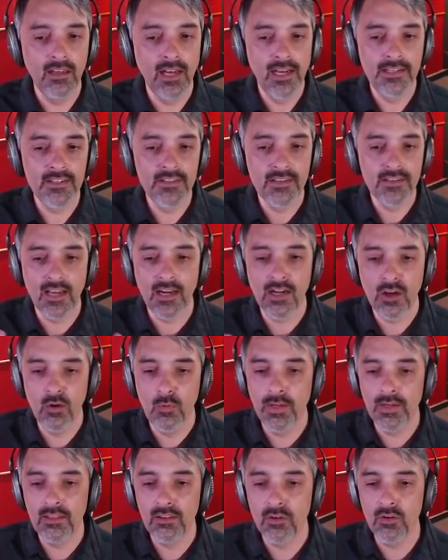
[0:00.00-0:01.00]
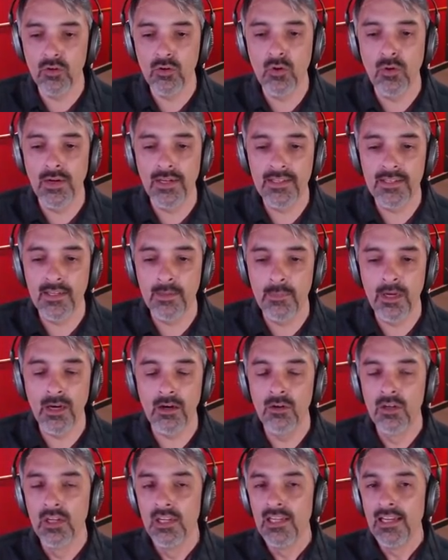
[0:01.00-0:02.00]
I just got a quick little quick
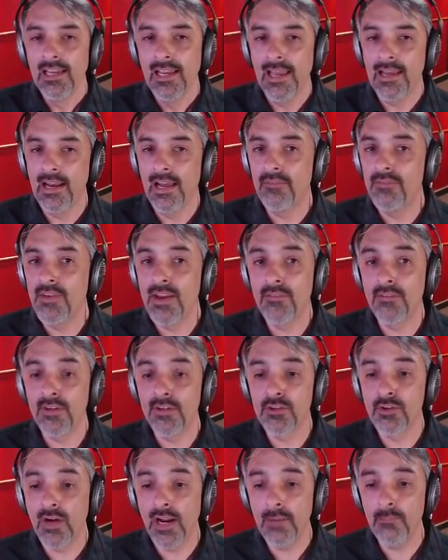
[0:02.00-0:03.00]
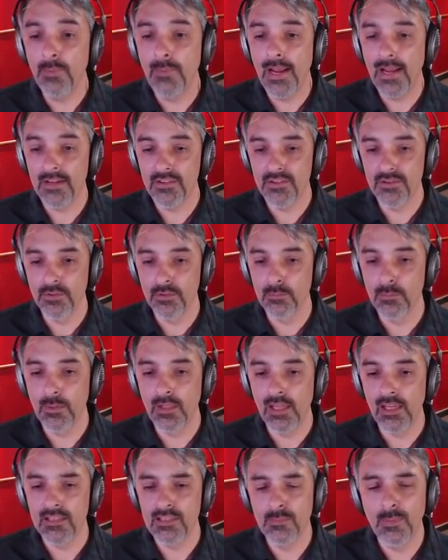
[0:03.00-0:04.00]
demo, and I've never tried pass-through
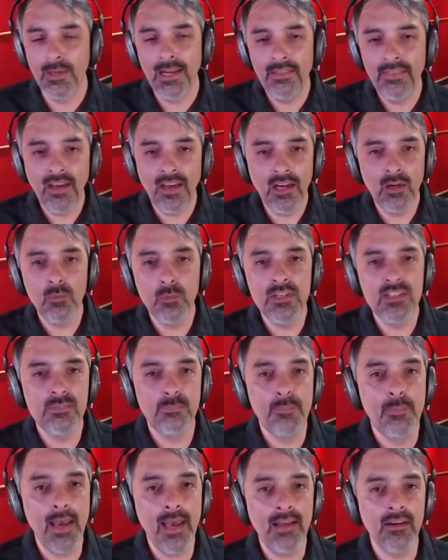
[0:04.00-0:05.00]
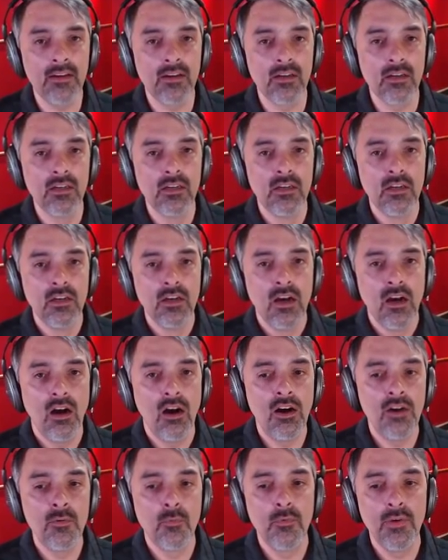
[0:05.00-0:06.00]
plus, but I thought it was better
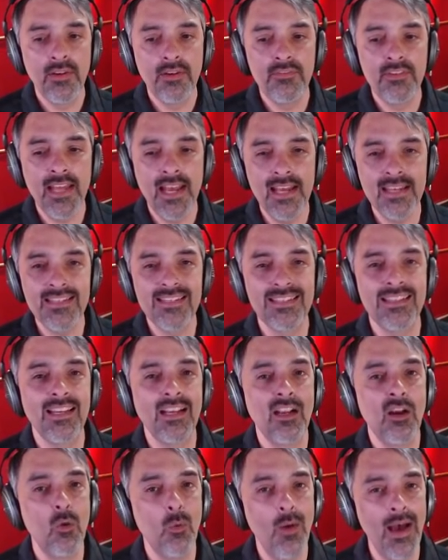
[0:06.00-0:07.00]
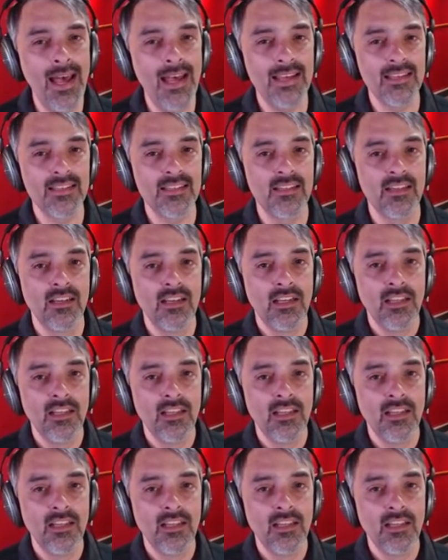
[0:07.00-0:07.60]
on Rift S than Quest.